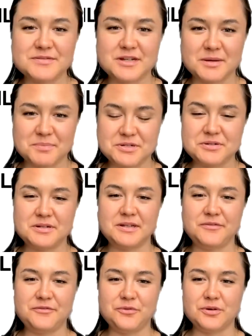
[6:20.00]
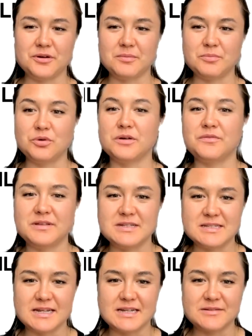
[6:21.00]
gives the opportunity for more of
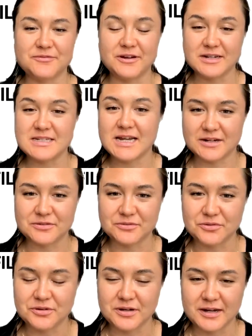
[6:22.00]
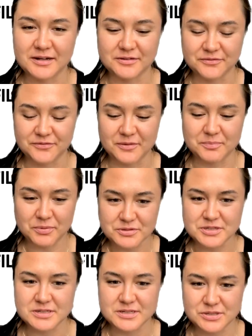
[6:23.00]
these like very technical kind of
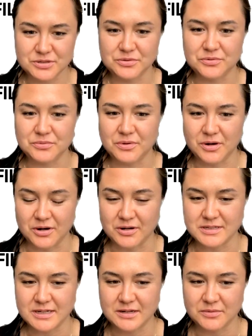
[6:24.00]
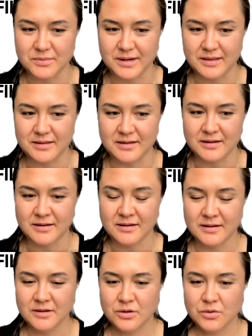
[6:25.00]
approaches to art in a way that
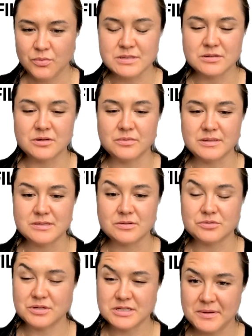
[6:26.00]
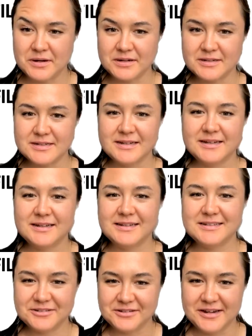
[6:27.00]
wasn't always so transparent
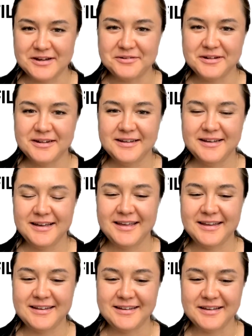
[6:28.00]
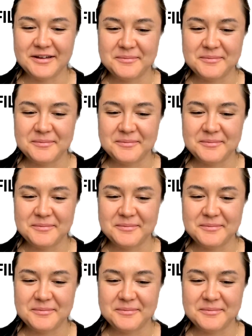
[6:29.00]
until now. And